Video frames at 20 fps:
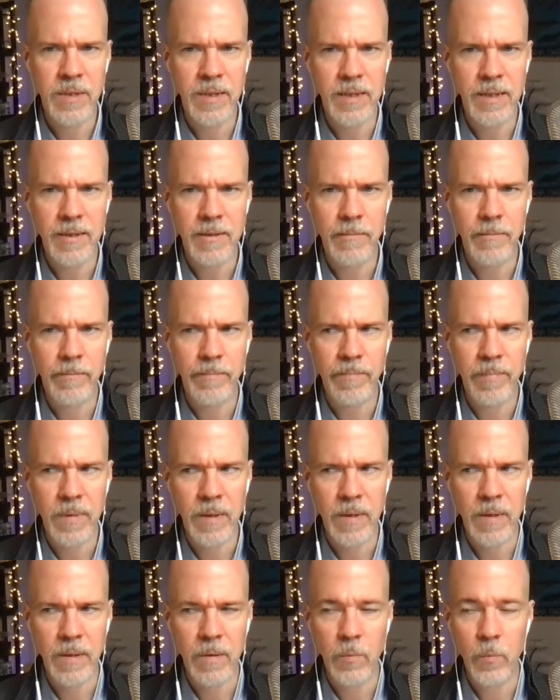that
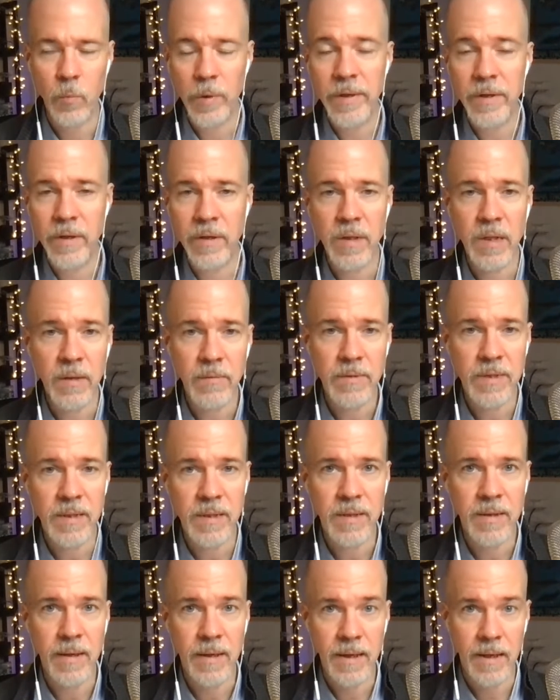we couldn't have
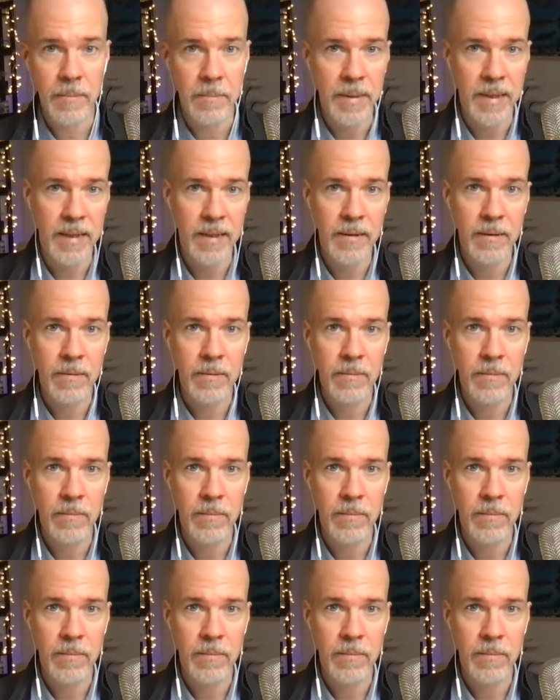seen coming.